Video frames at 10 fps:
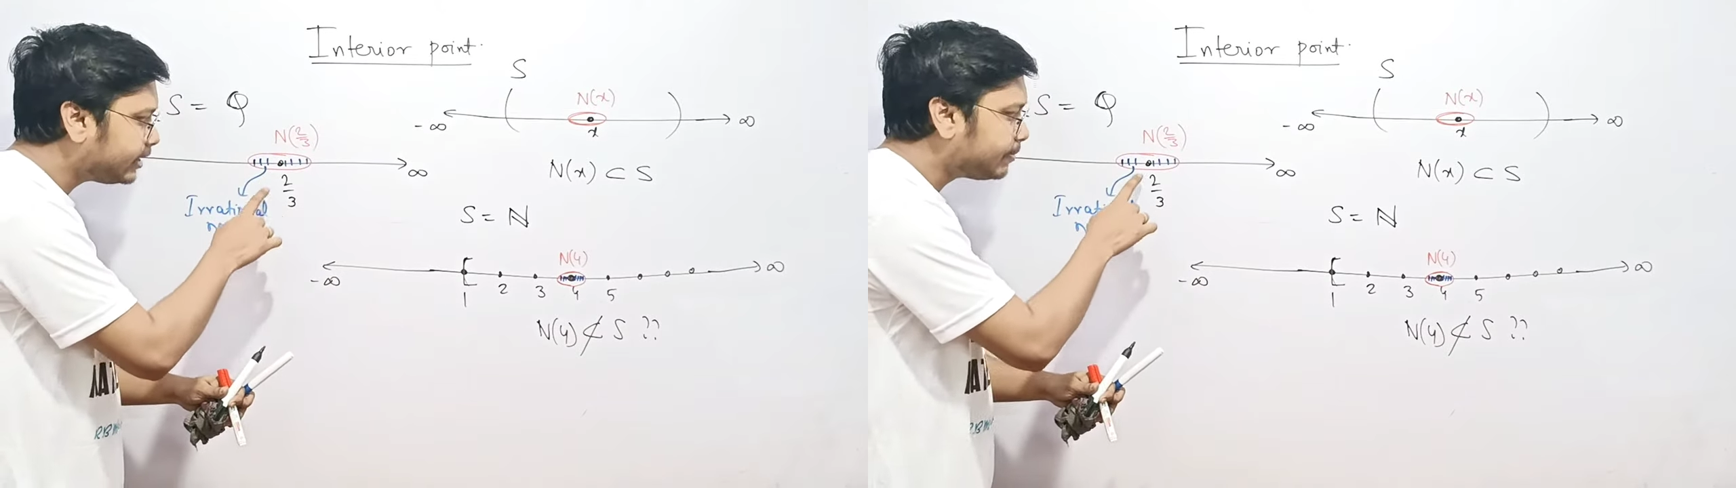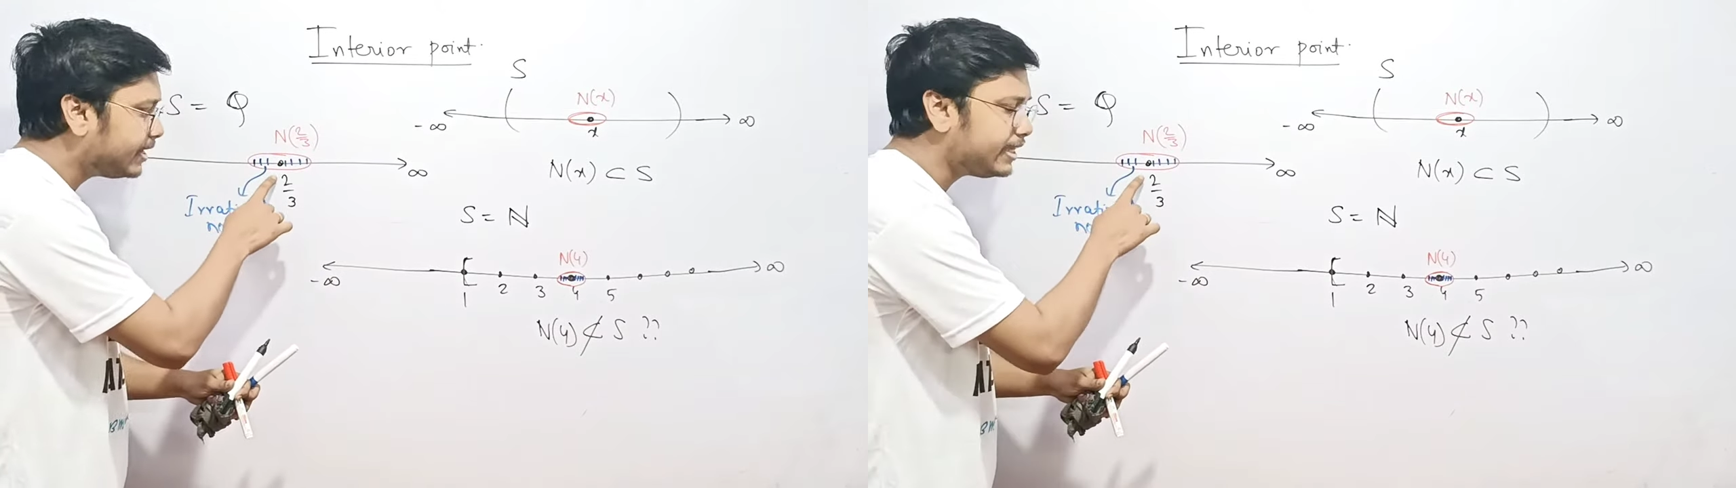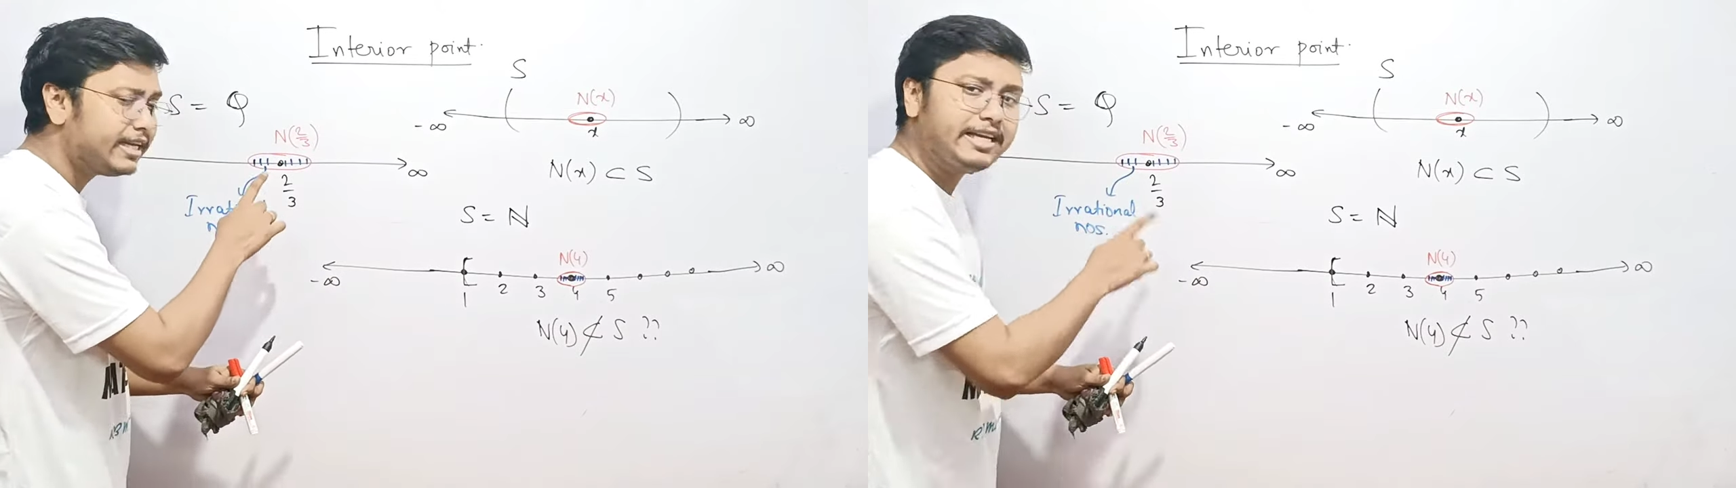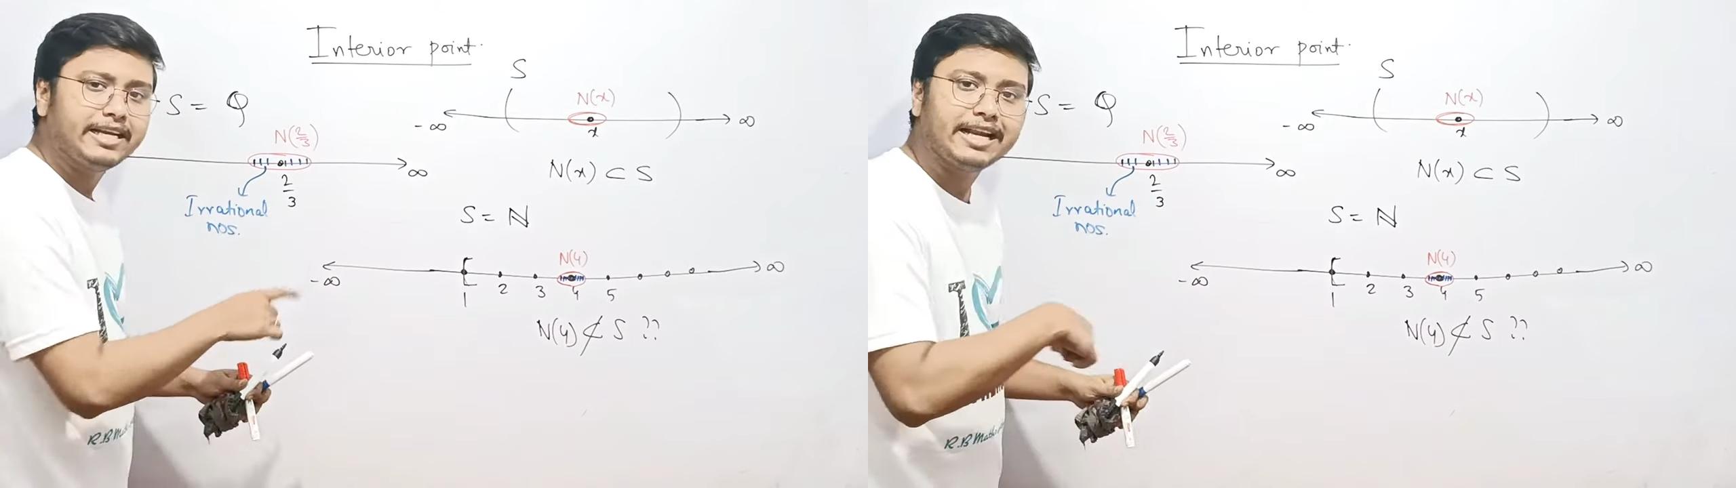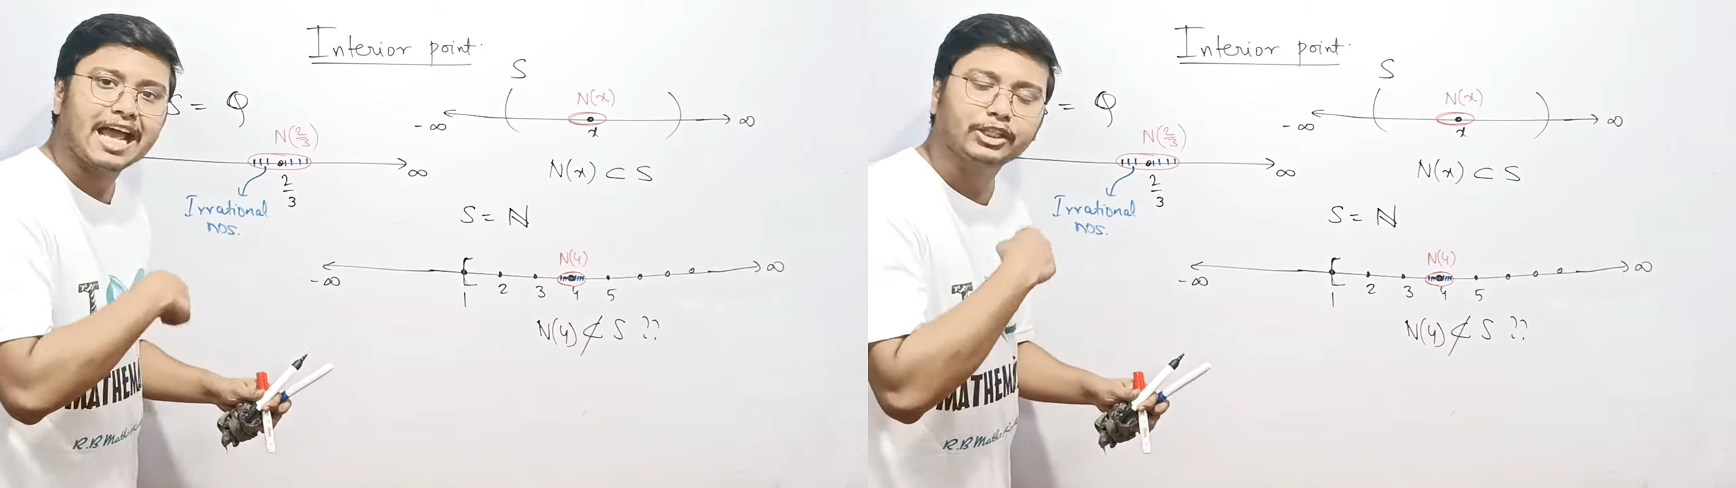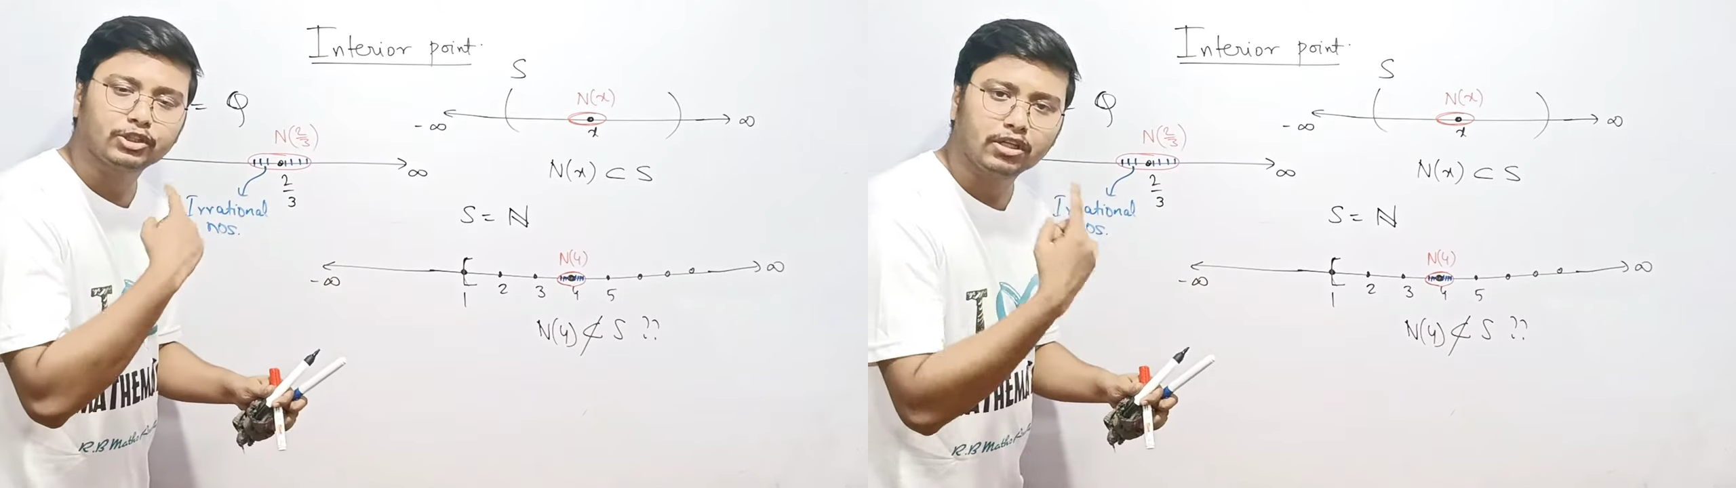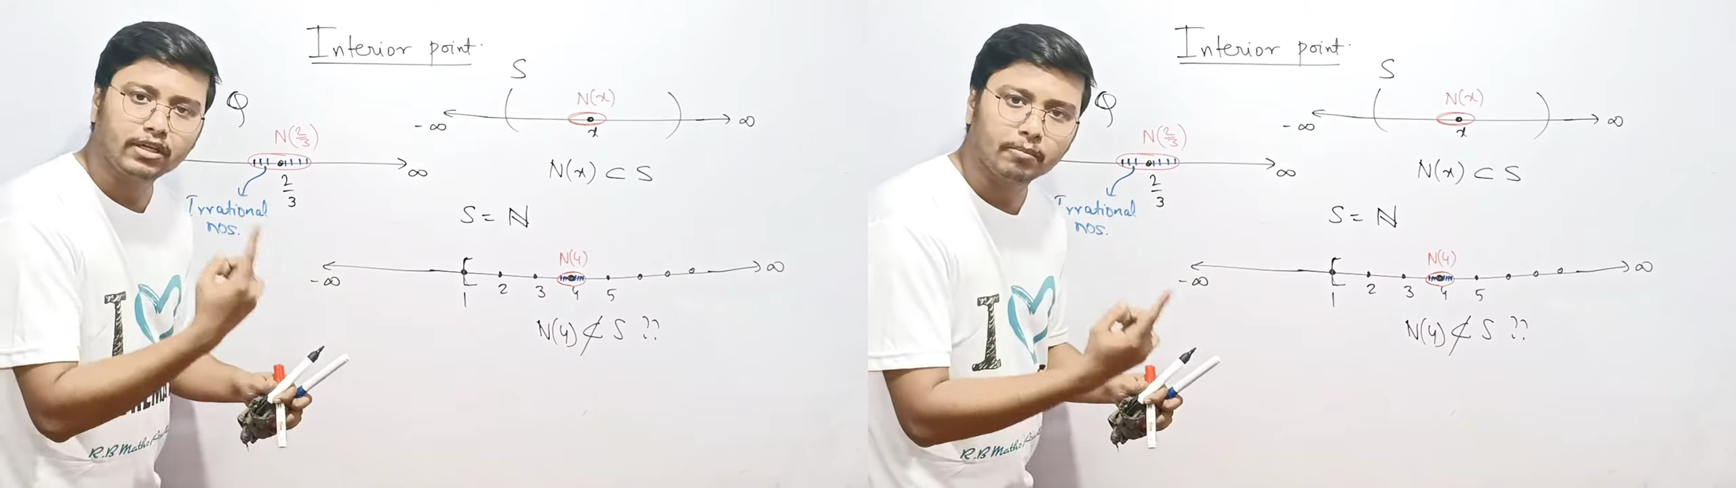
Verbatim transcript: many irrational